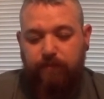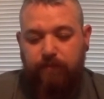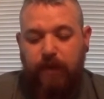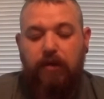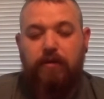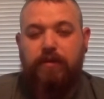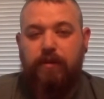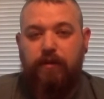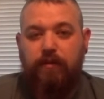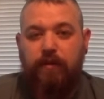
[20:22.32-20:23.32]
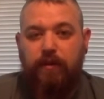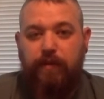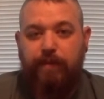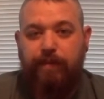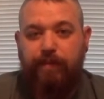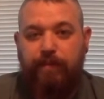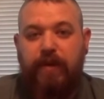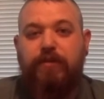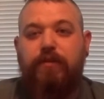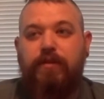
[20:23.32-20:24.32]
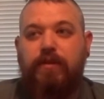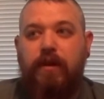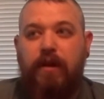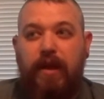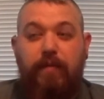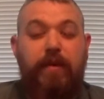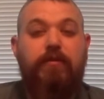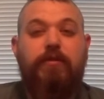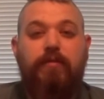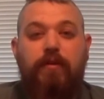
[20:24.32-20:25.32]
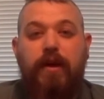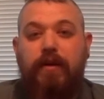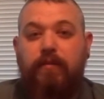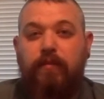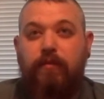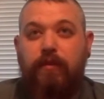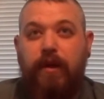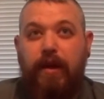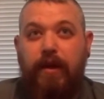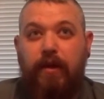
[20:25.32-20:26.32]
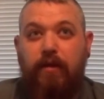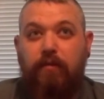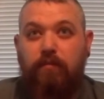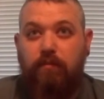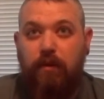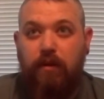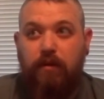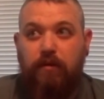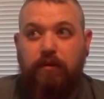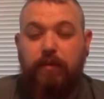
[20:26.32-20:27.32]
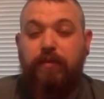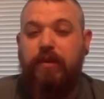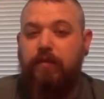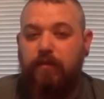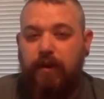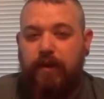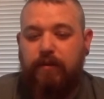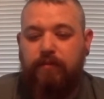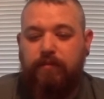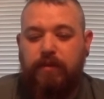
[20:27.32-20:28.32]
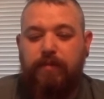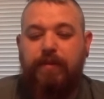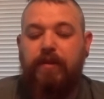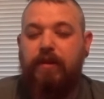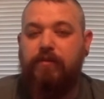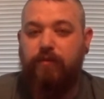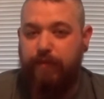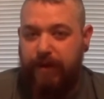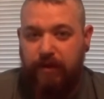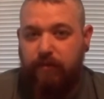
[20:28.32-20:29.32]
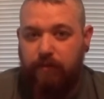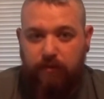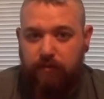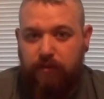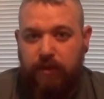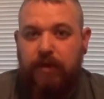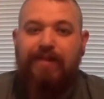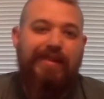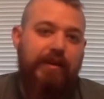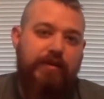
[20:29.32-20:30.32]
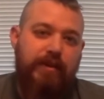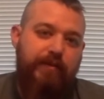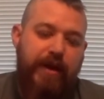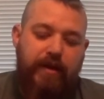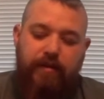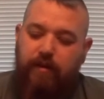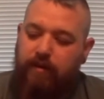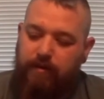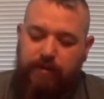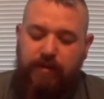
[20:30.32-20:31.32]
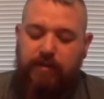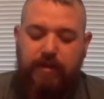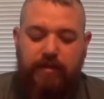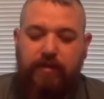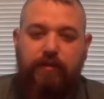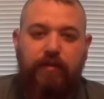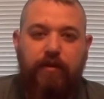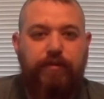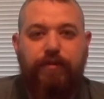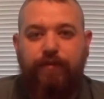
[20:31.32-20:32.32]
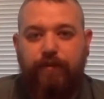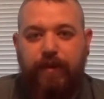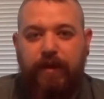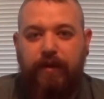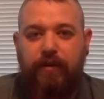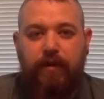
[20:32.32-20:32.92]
Also, make sure it's not a perishable item or a depletable item, something that's repeatable. Like I said, pack cards, that's a go-to for me.